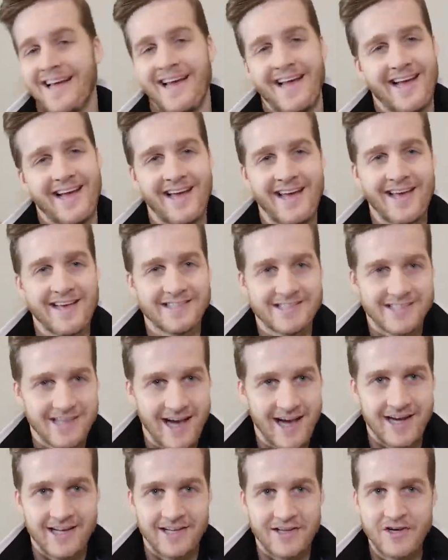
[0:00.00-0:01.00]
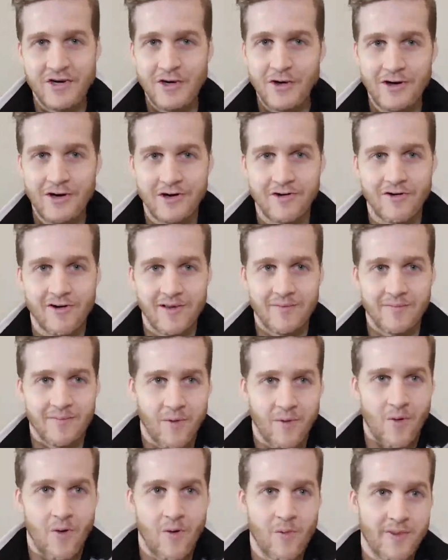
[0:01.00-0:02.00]
Exactly. Couldn't agree
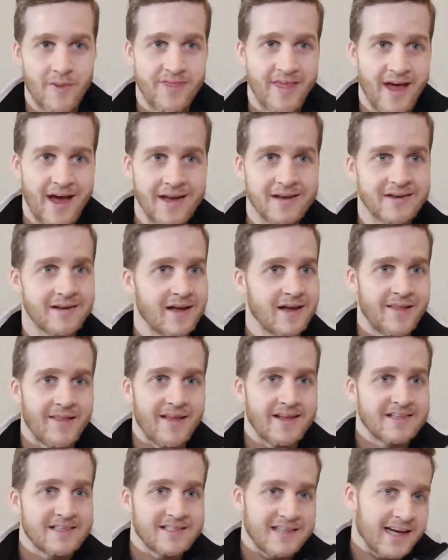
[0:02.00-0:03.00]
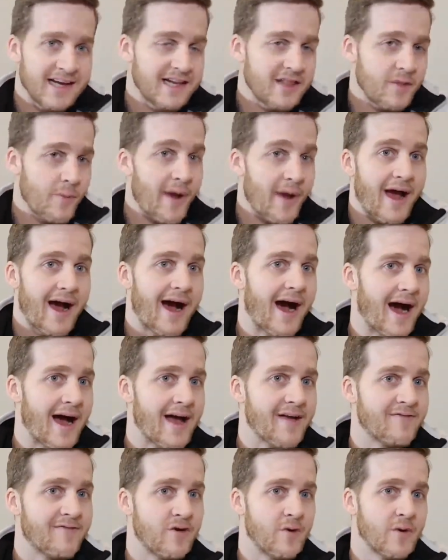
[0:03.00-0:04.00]
more with that. That's exactly the way
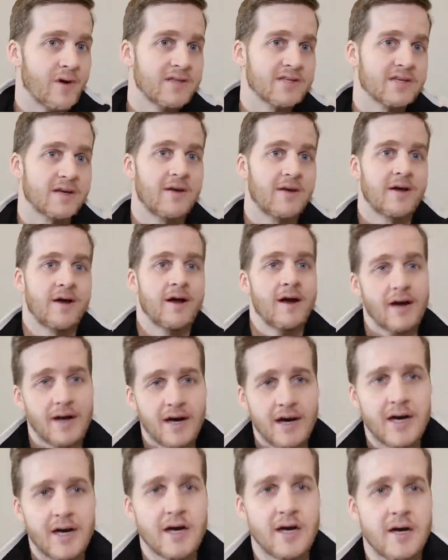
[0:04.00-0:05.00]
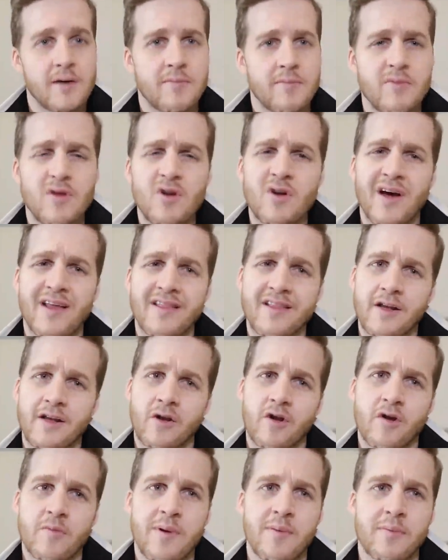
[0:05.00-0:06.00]
I view it. I think a
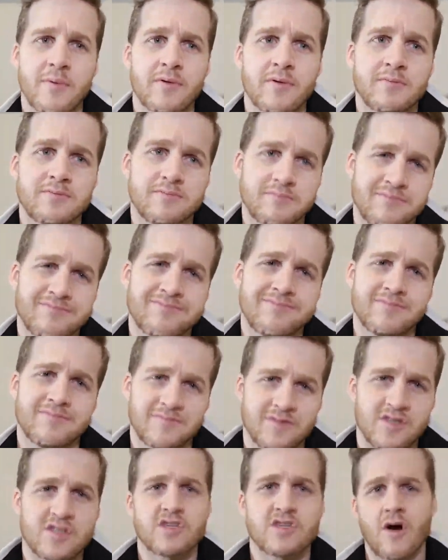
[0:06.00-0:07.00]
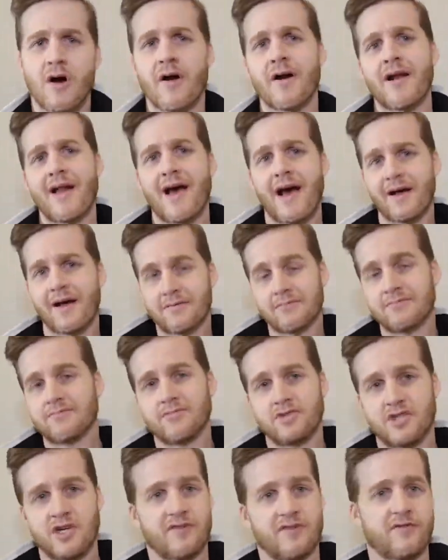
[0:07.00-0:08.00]
lot of people started out
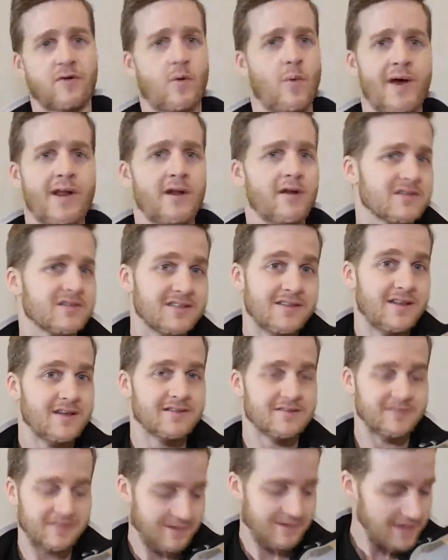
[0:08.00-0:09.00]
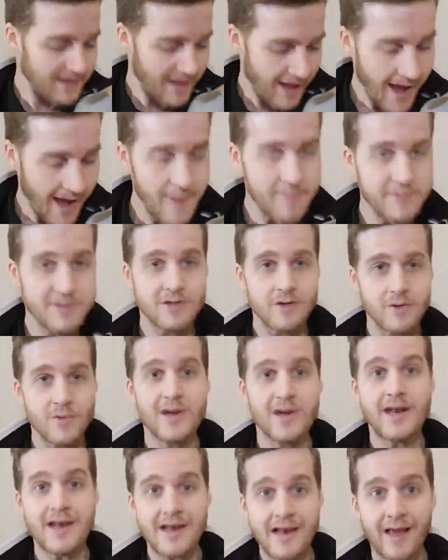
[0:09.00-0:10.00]
just for weight loss, and there's
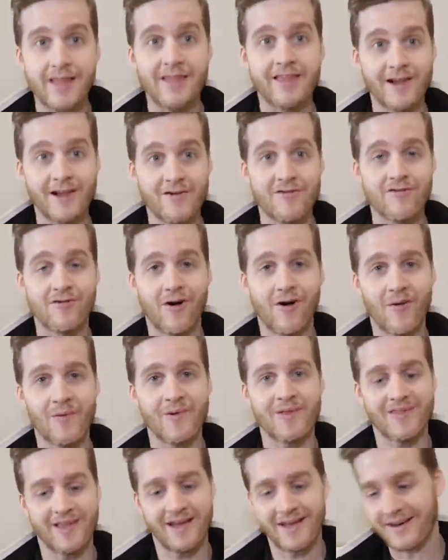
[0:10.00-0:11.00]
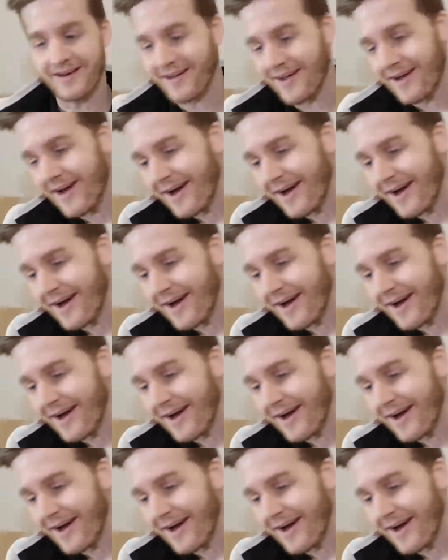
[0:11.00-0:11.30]
absolutely nothing wrong with that.